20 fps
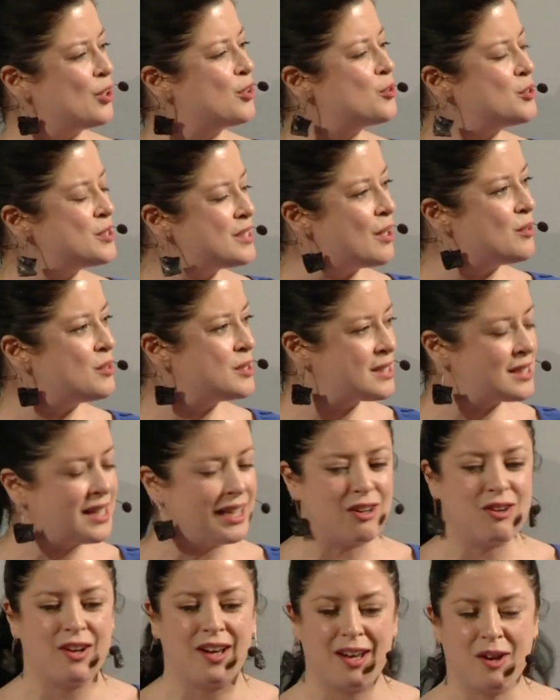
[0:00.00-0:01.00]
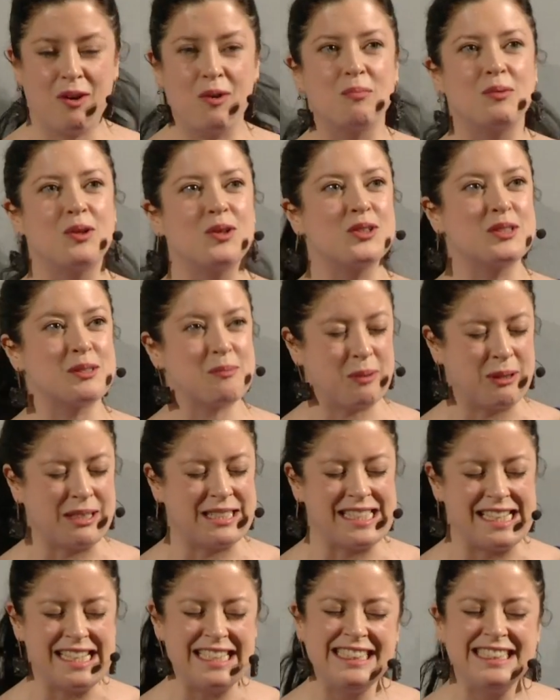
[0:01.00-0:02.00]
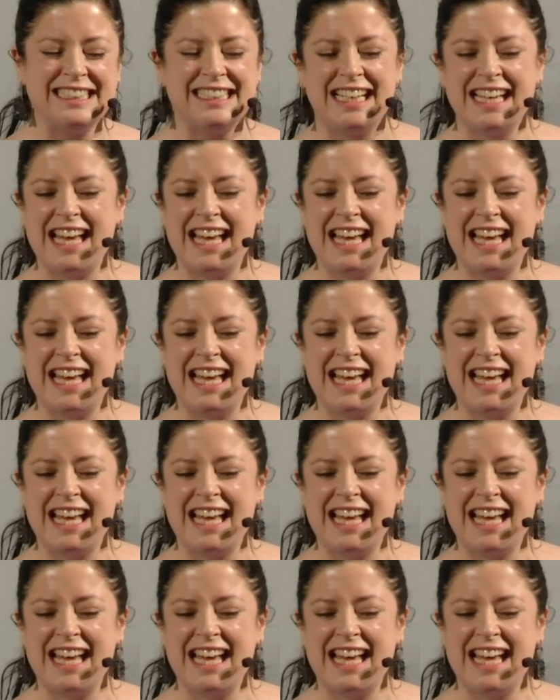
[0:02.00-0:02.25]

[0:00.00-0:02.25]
although sounds scary, I hope looks pretty.